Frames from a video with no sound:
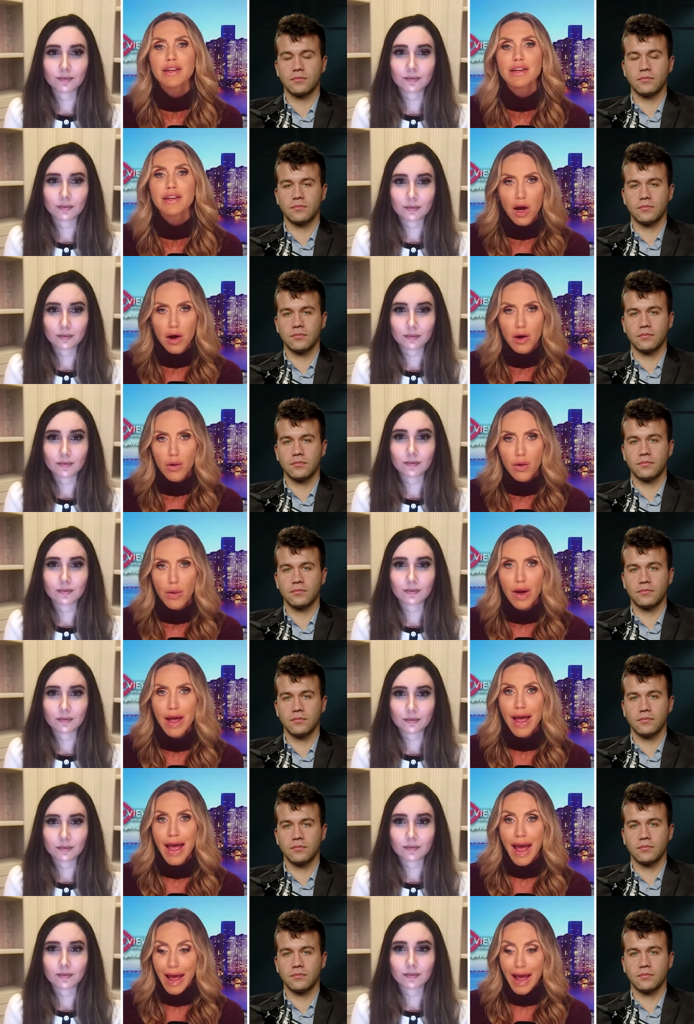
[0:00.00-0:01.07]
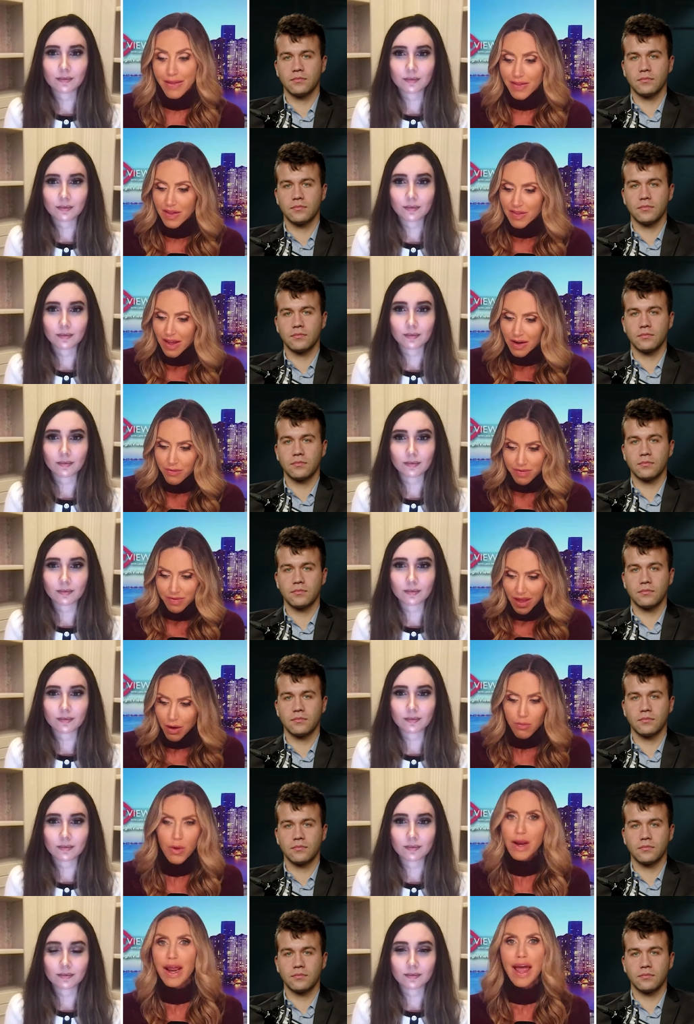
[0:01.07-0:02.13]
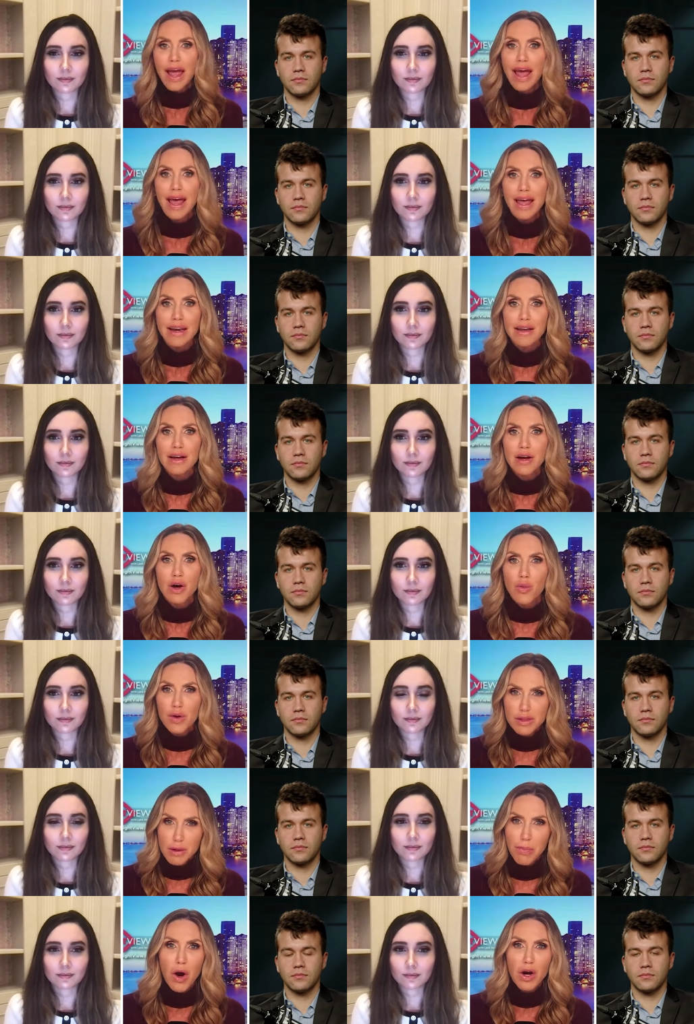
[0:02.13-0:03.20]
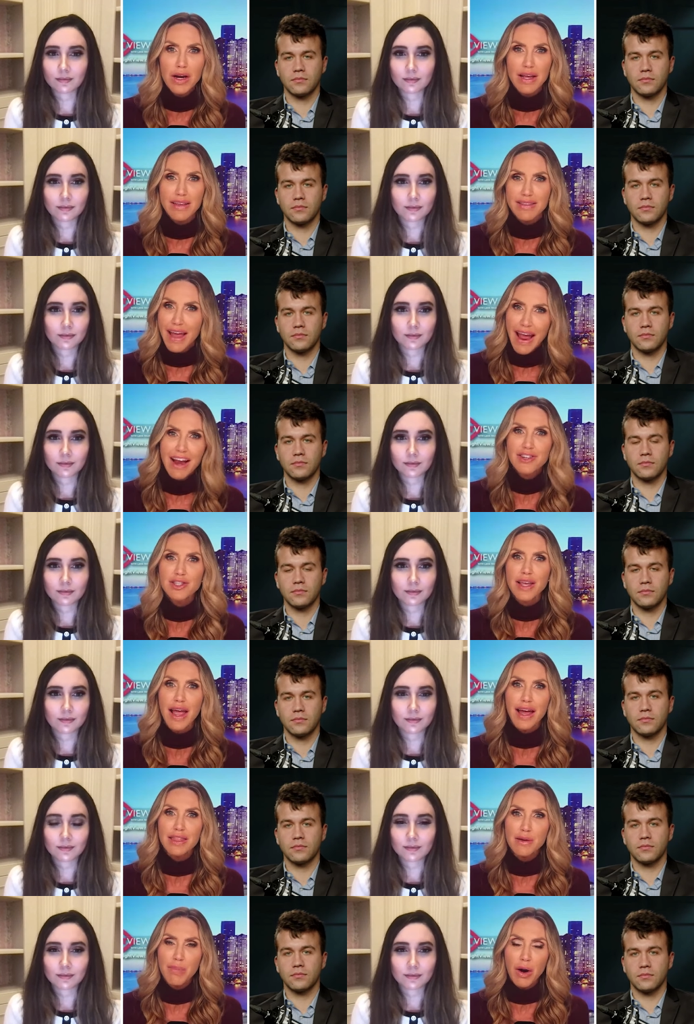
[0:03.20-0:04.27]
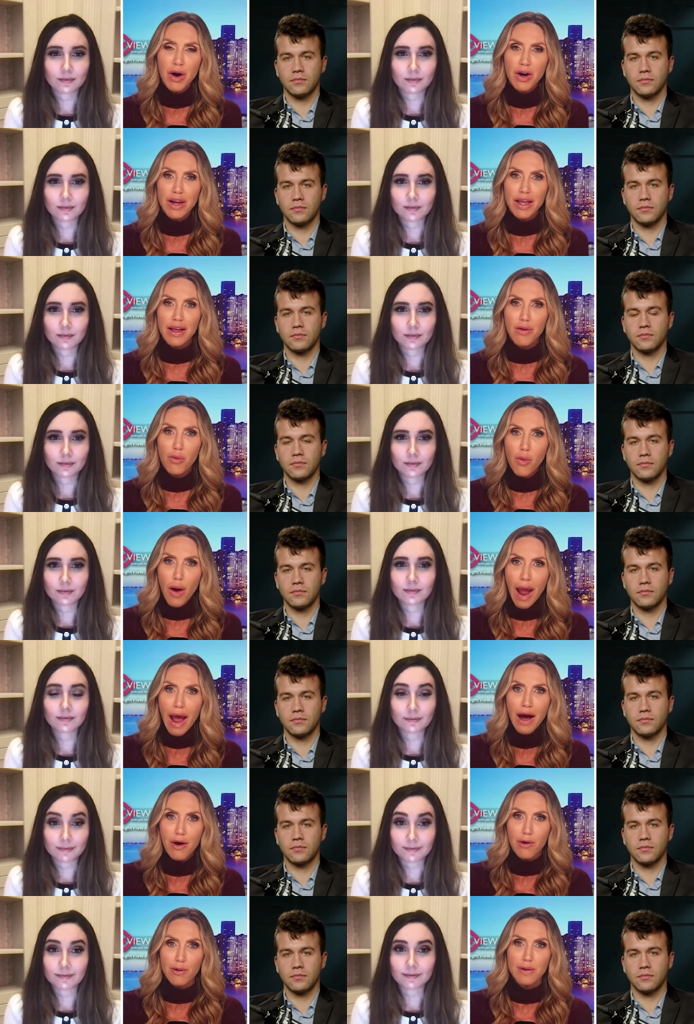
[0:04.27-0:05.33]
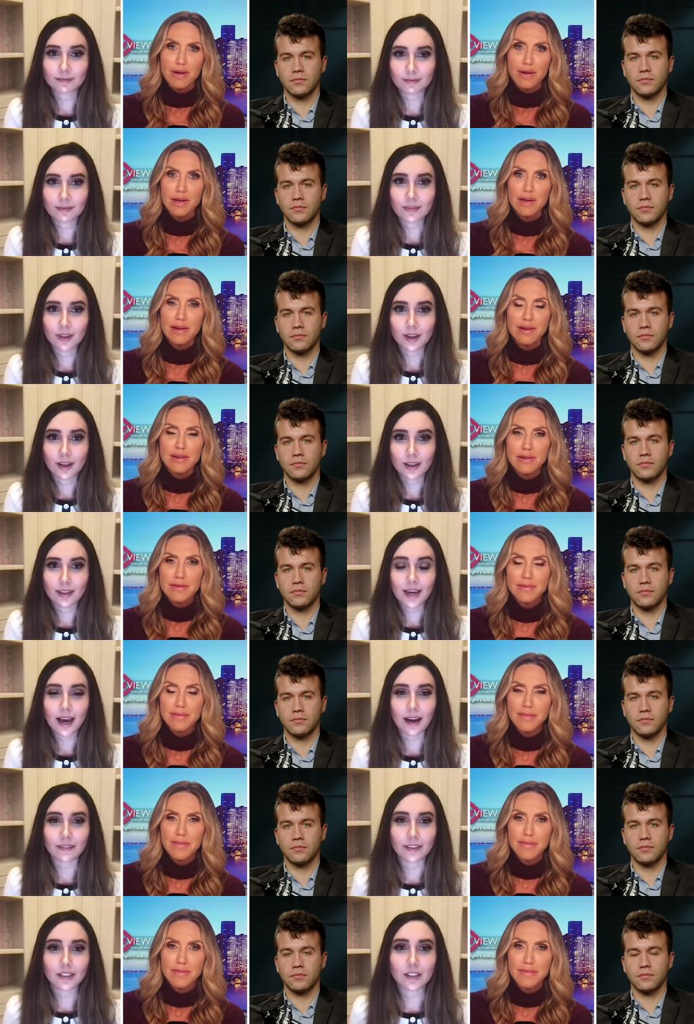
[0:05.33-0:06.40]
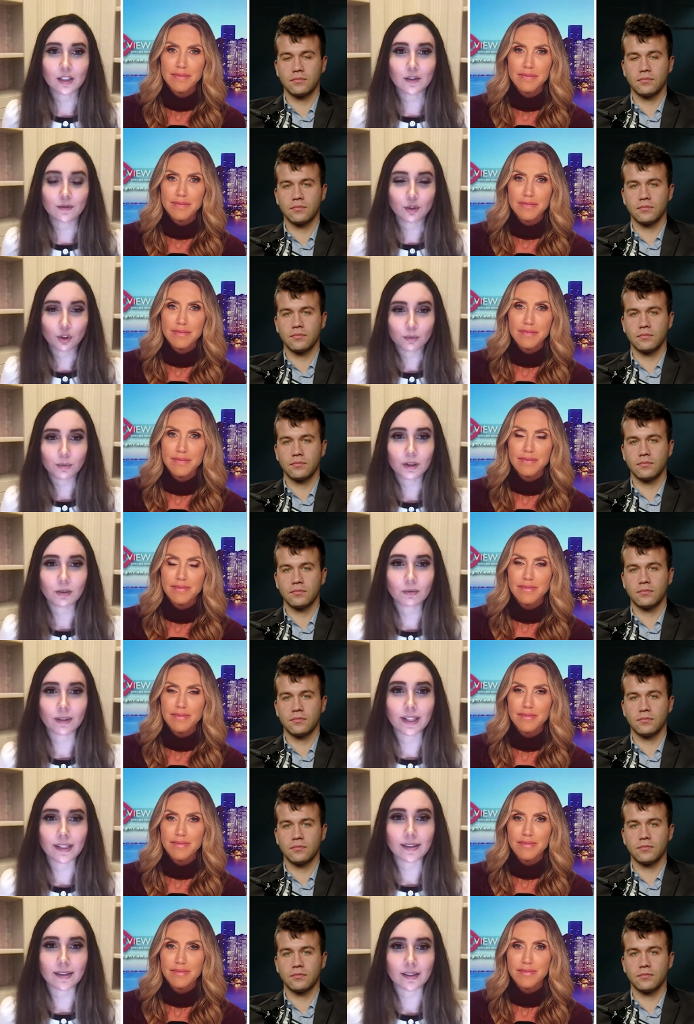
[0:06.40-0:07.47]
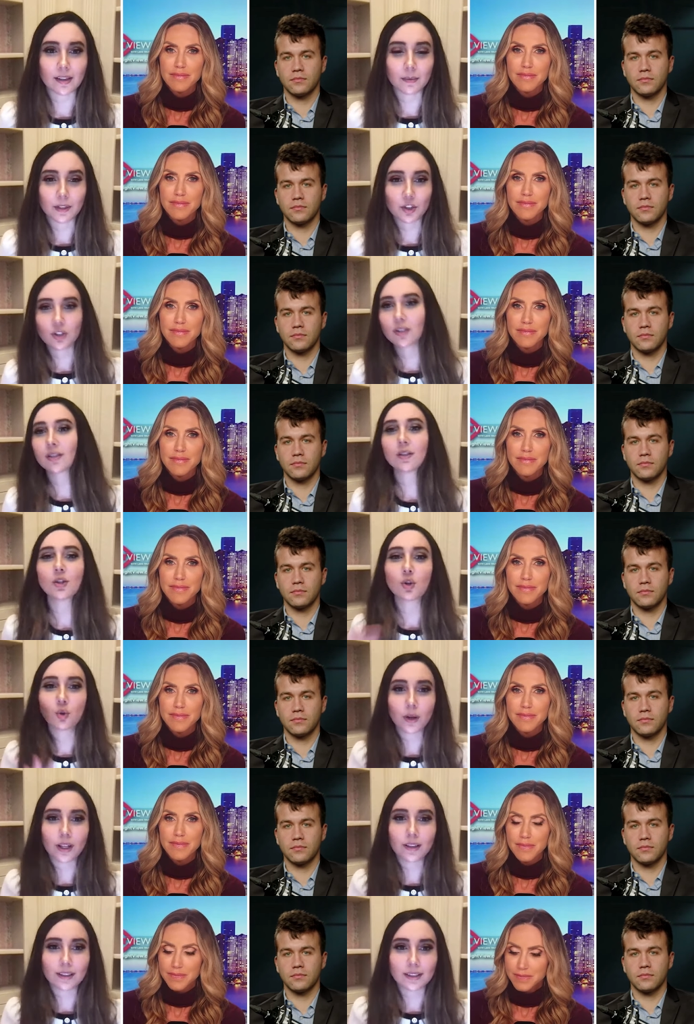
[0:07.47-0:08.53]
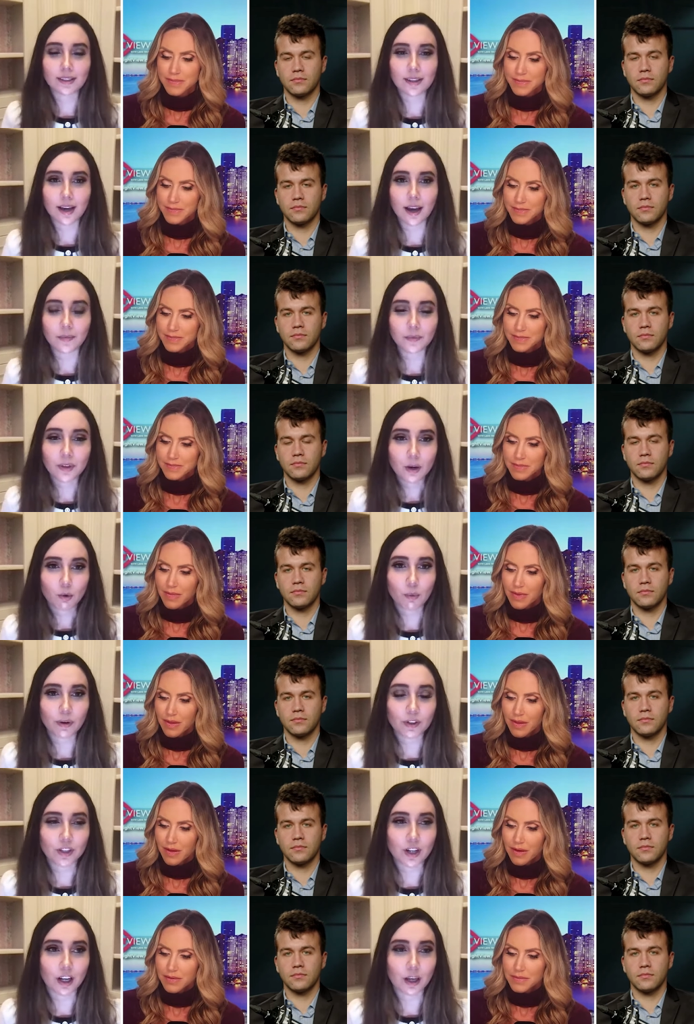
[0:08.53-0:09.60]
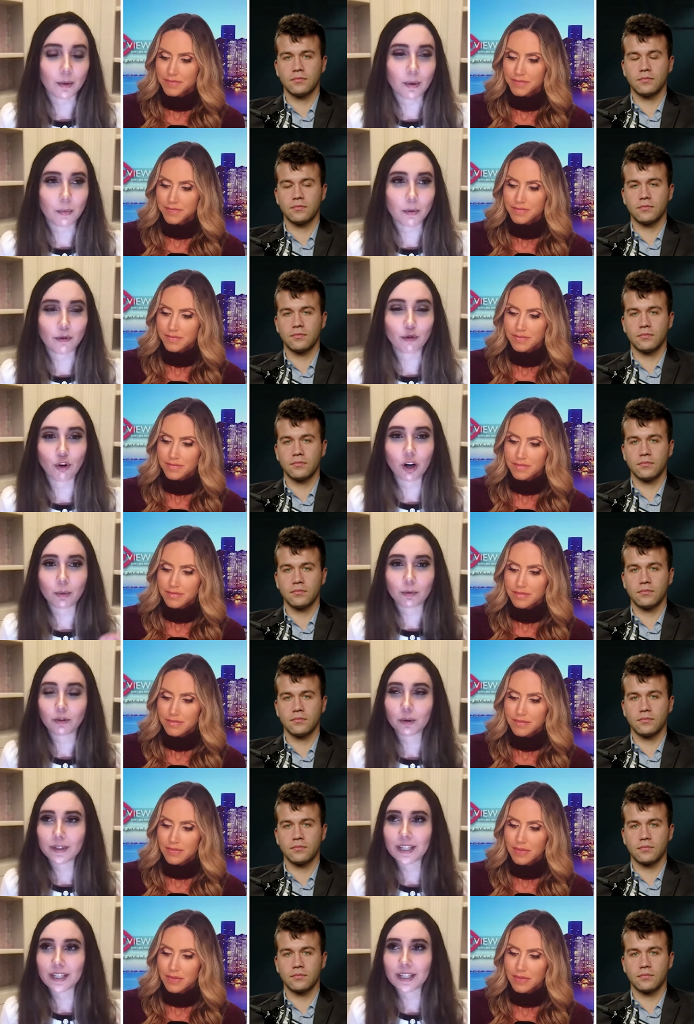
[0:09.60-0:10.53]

Speaker 1: don't know. And then they they went ahead with the party. They actually had the party. Wow.
Speaker 2: Yeah, this is full blown racism. And just to quickly say what we were talking about before, before